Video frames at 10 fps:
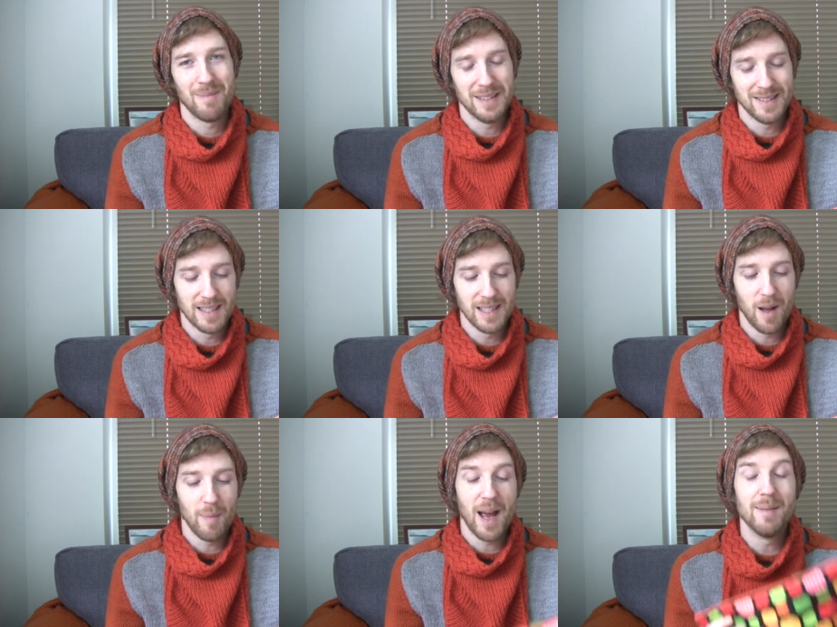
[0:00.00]
of my sails a
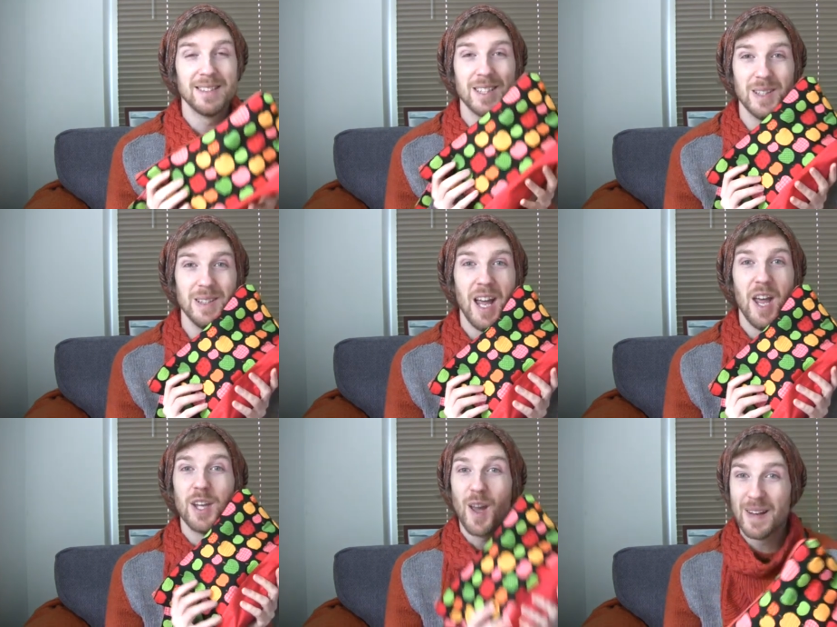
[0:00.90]
little bit. I'm still
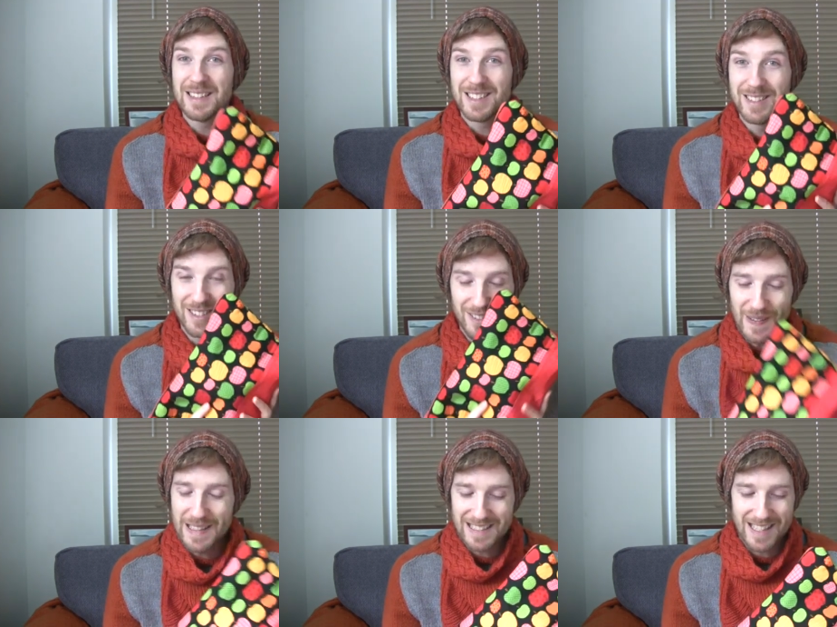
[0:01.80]
going to
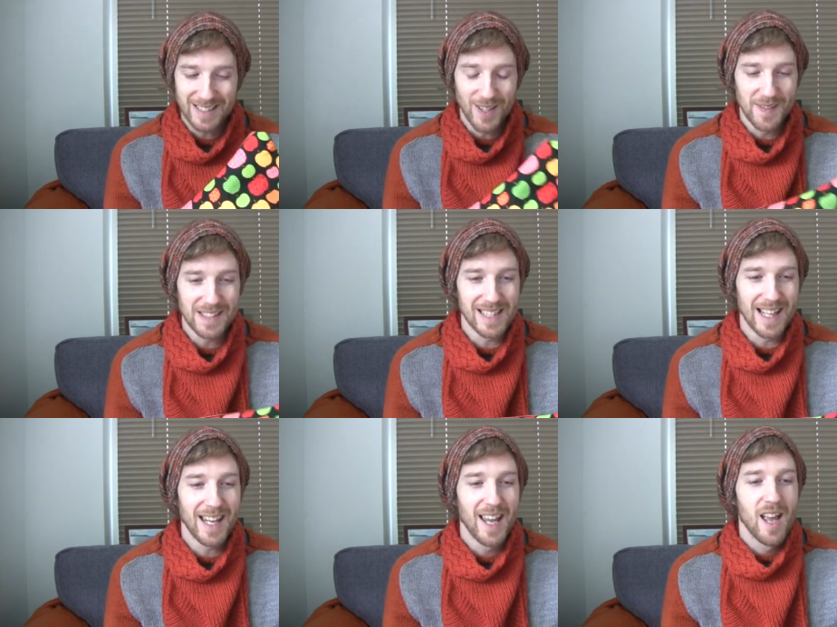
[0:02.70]
finish this,
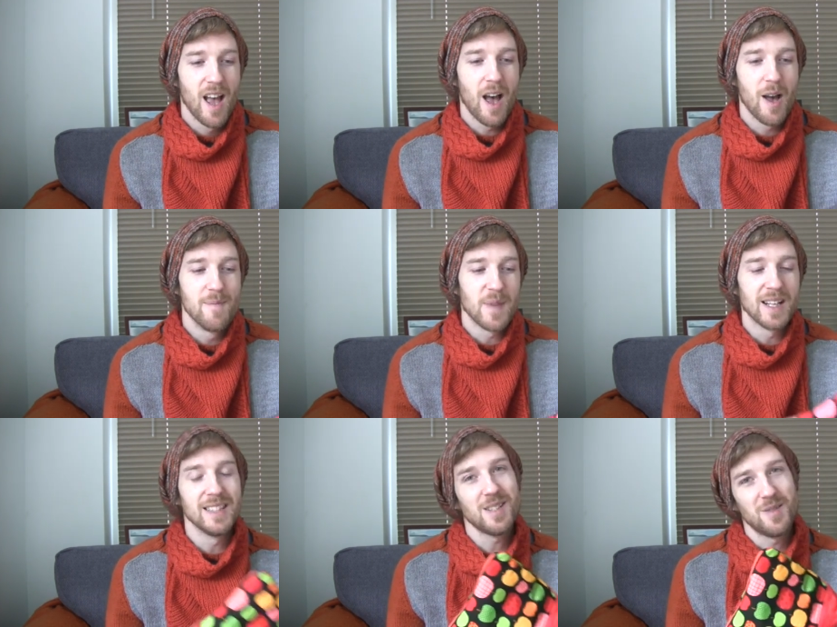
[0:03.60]
obviously, and
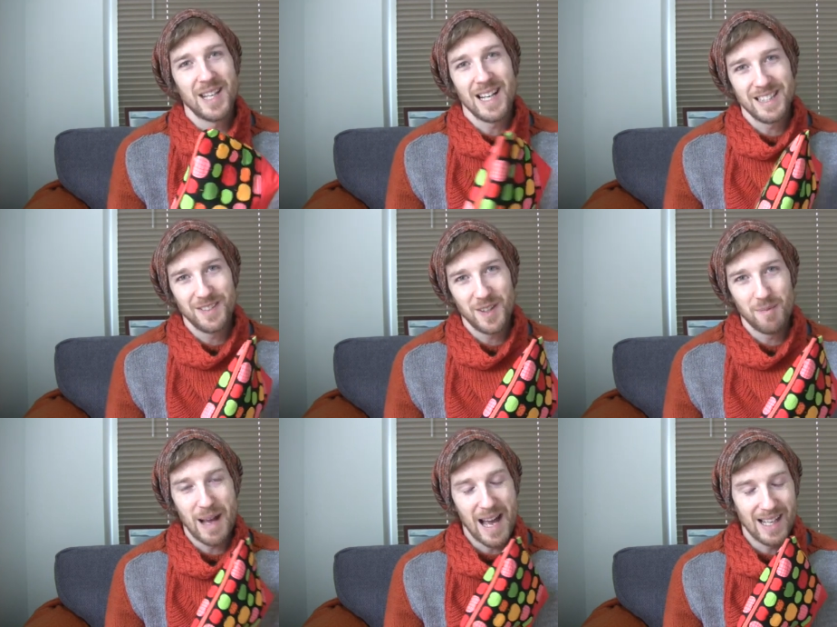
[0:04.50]
I don't want Ellie to feel
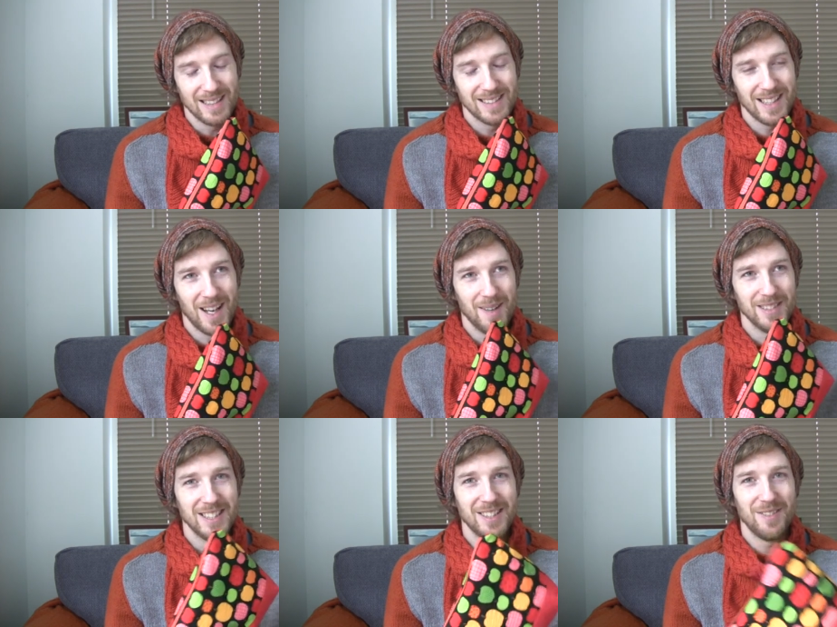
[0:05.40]
bad.
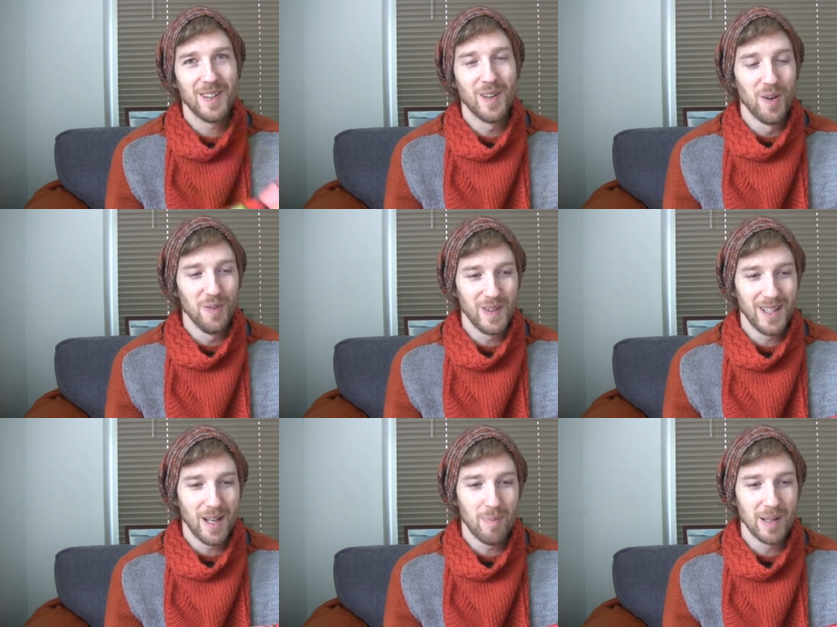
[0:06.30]
She did feel
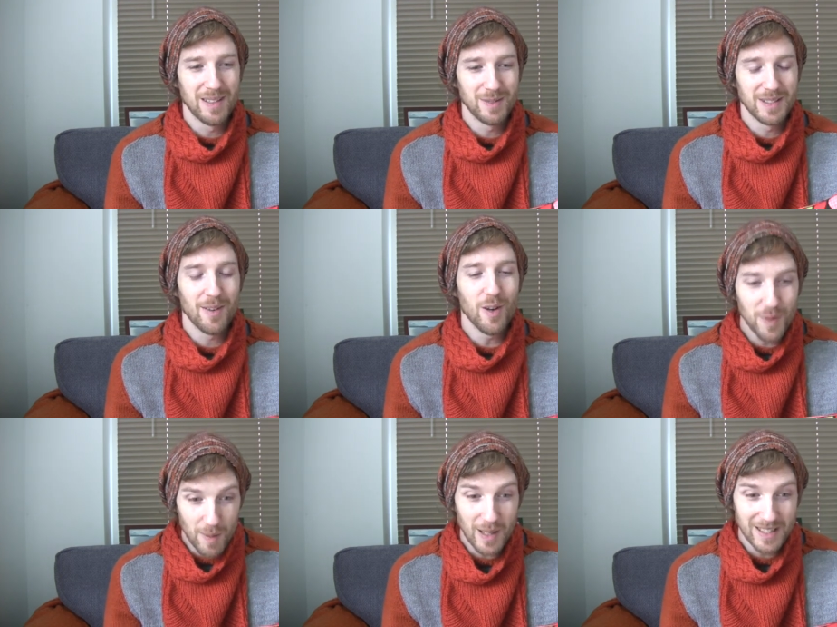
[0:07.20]
she was
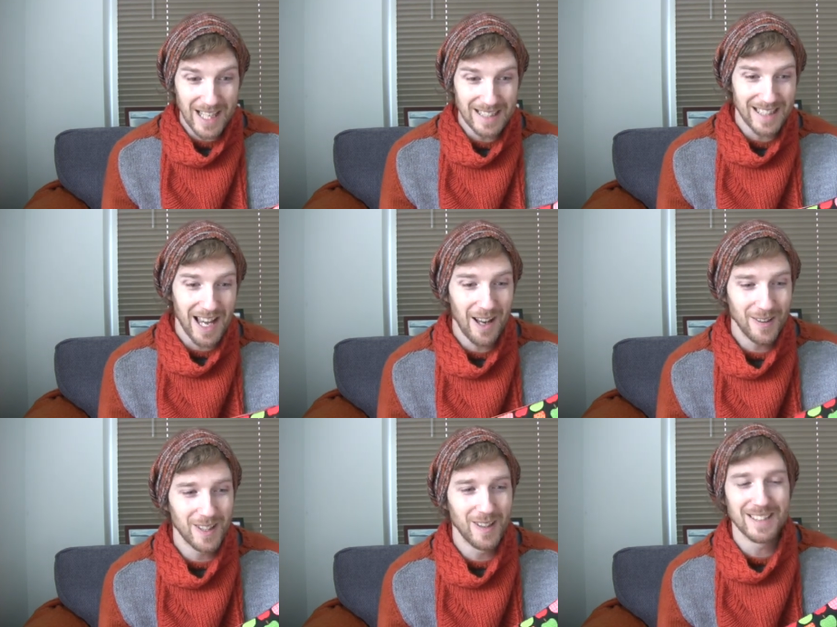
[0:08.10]
awfully apologetic
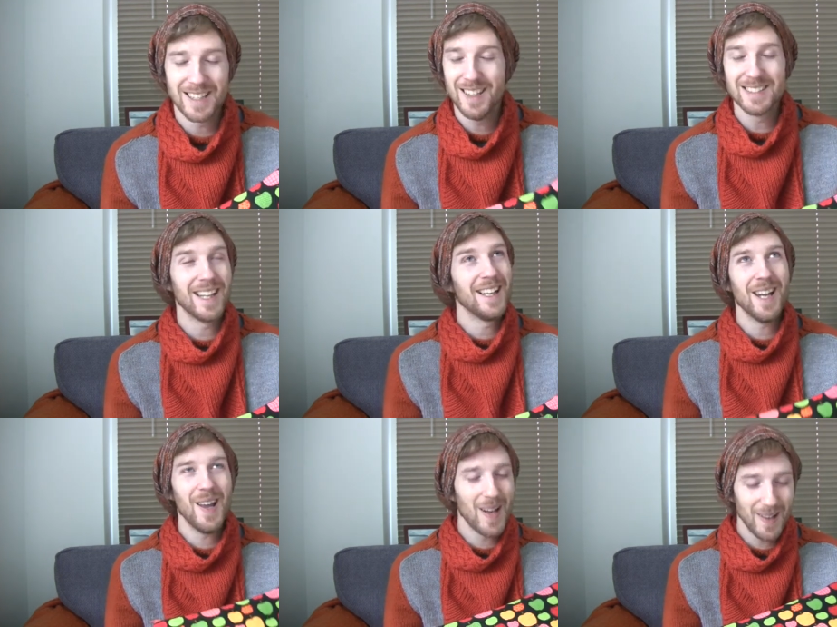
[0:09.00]
afterwards, and I was like,
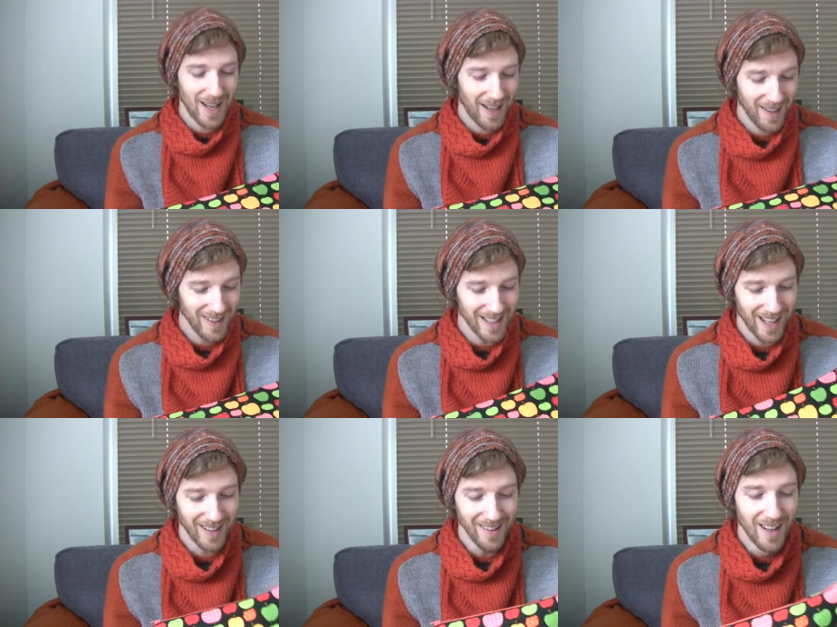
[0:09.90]
no, you
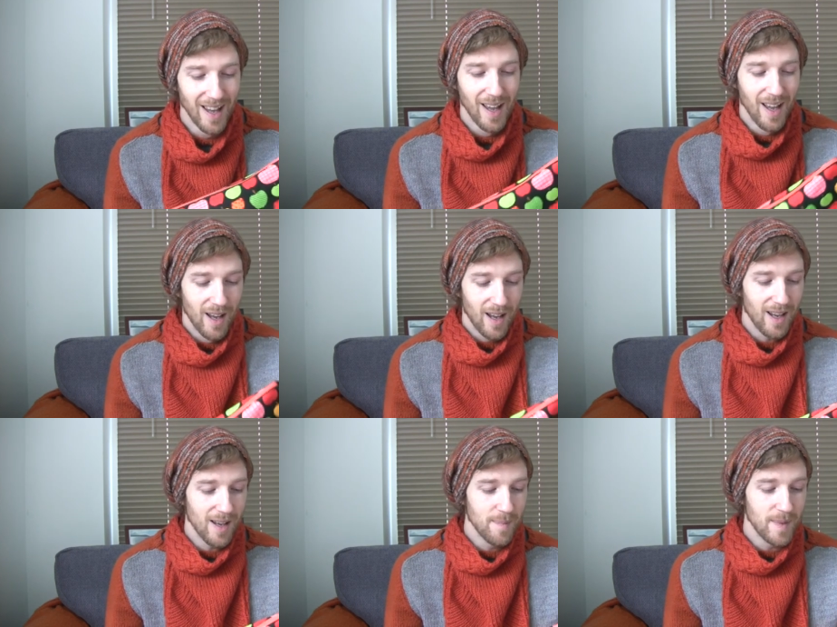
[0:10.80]
know,
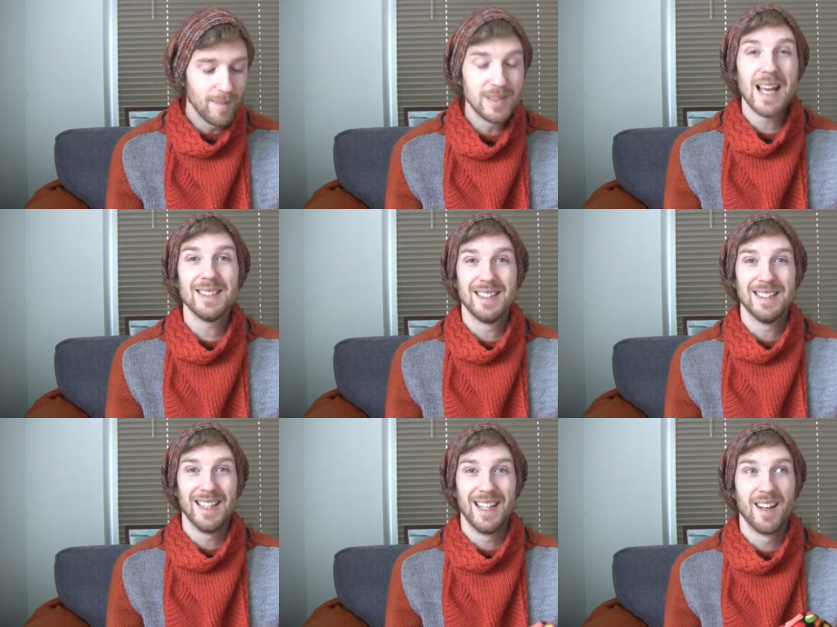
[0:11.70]
I'm test
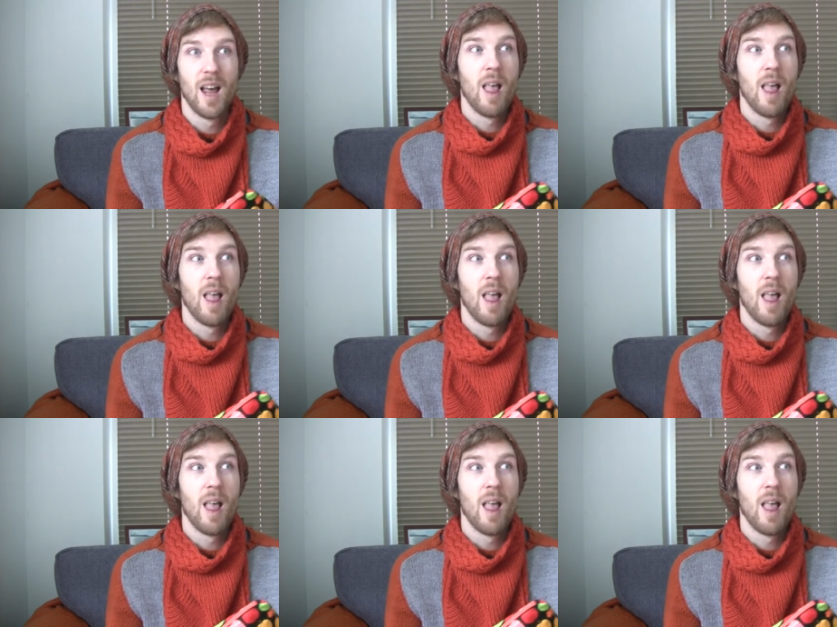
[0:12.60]
knitting.